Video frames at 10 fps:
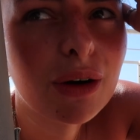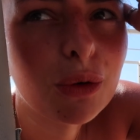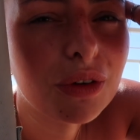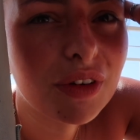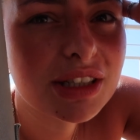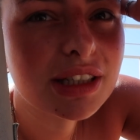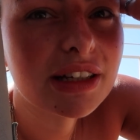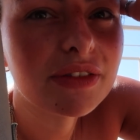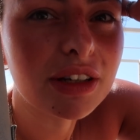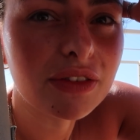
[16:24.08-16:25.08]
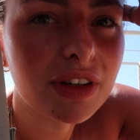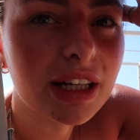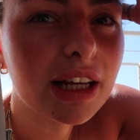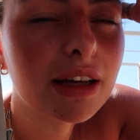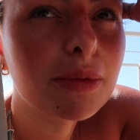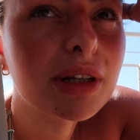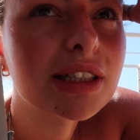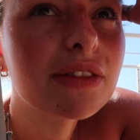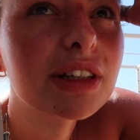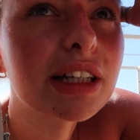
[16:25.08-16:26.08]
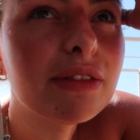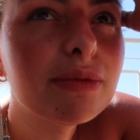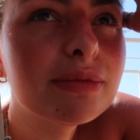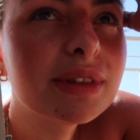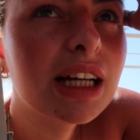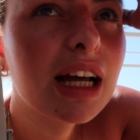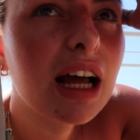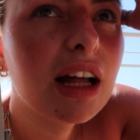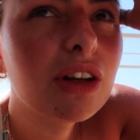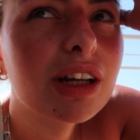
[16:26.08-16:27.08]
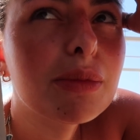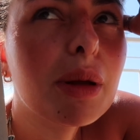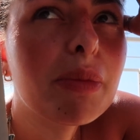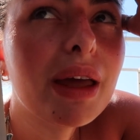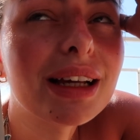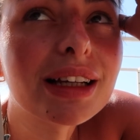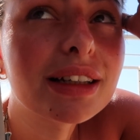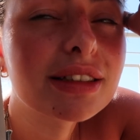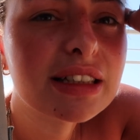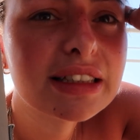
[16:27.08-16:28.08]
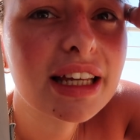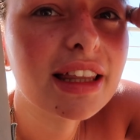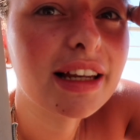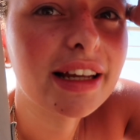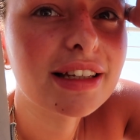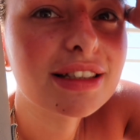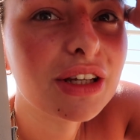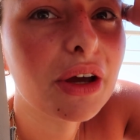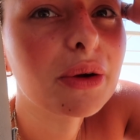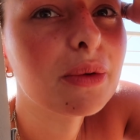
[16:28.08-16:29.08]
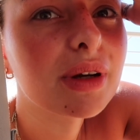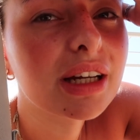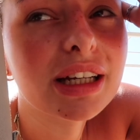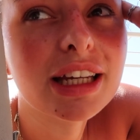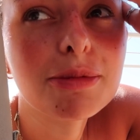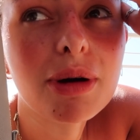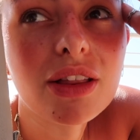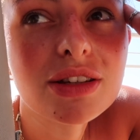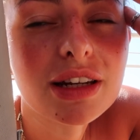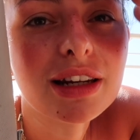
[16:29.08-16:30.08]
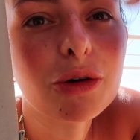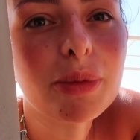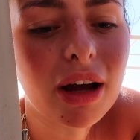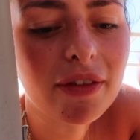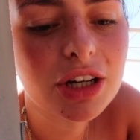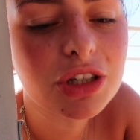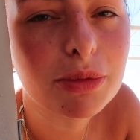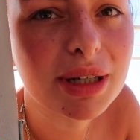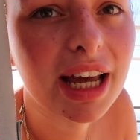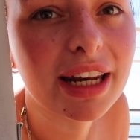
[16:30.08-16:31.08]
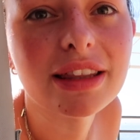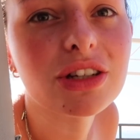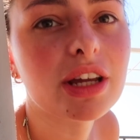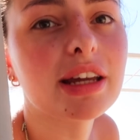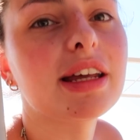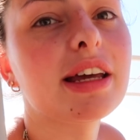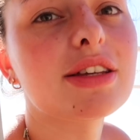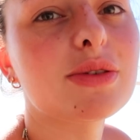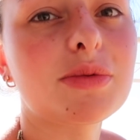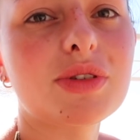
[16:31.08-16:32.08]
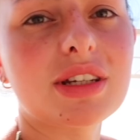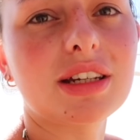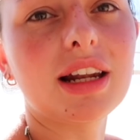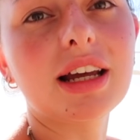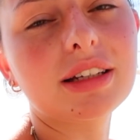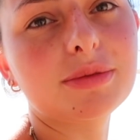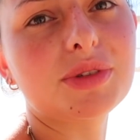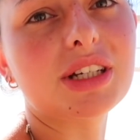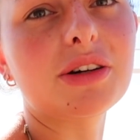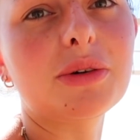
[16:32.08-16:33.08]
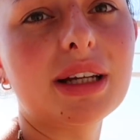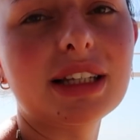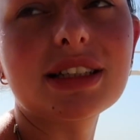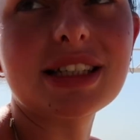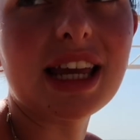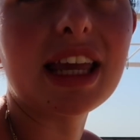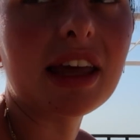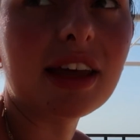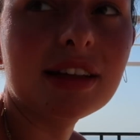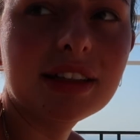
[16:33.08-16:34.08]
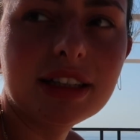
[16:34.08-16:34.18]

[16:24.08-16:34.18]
Yeah, all of us are definitely feeling it. We're definitely looking a bit pink, to say the least, so we're gonna keep out of the sun a little bit. I've actually got my head in the shade here, so I'm just gonna like chill and stay here.